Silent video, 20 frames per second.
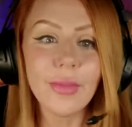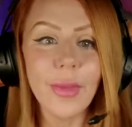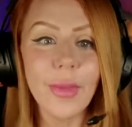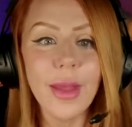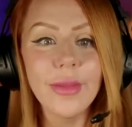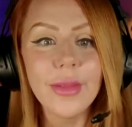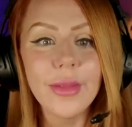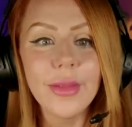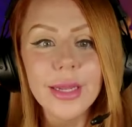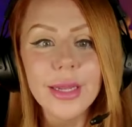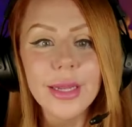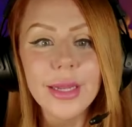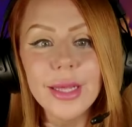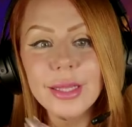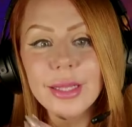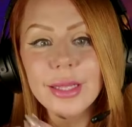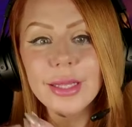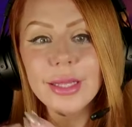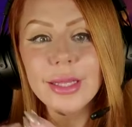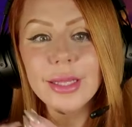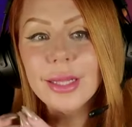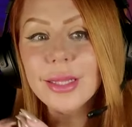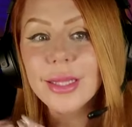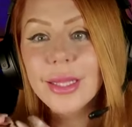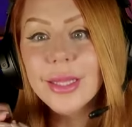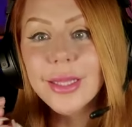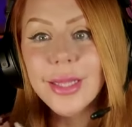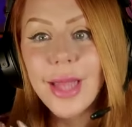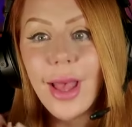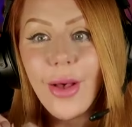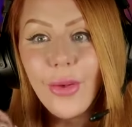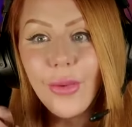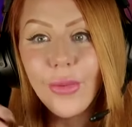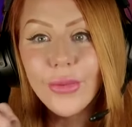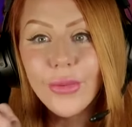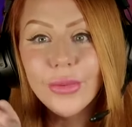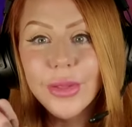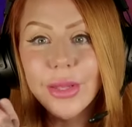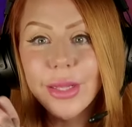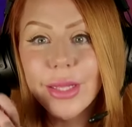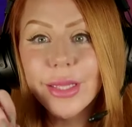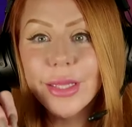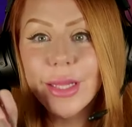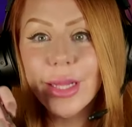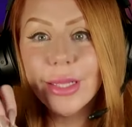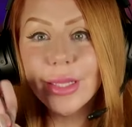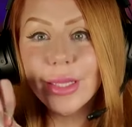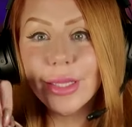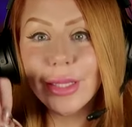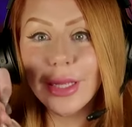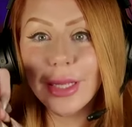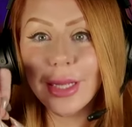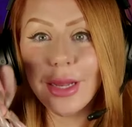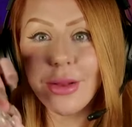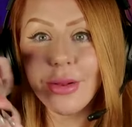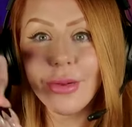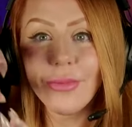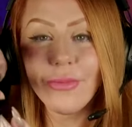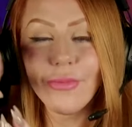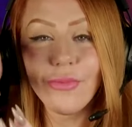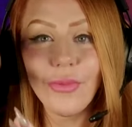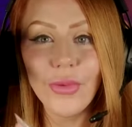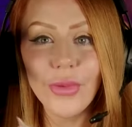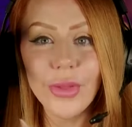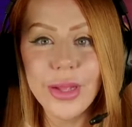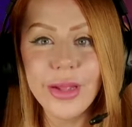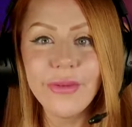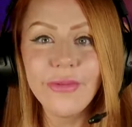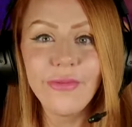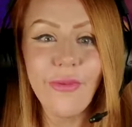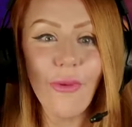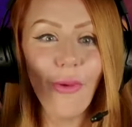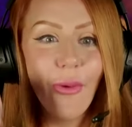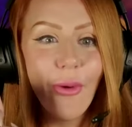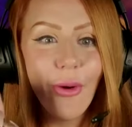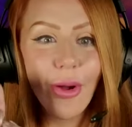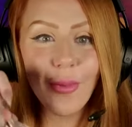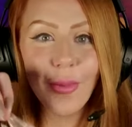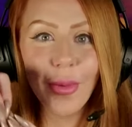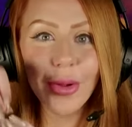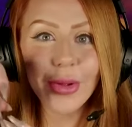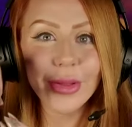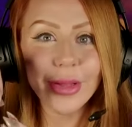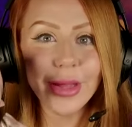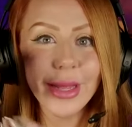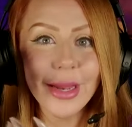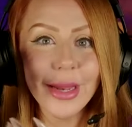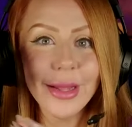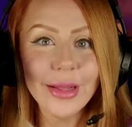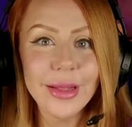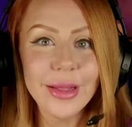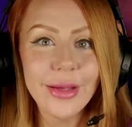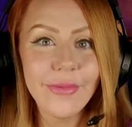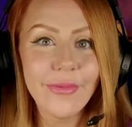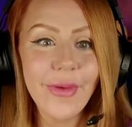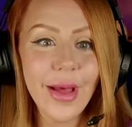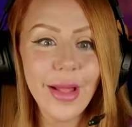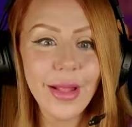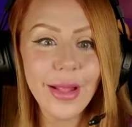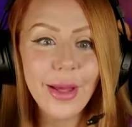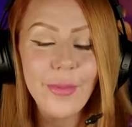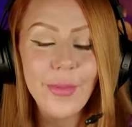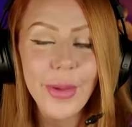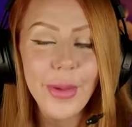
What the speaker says: And then he says, the cells, he says, didn't fully form or didn't develop.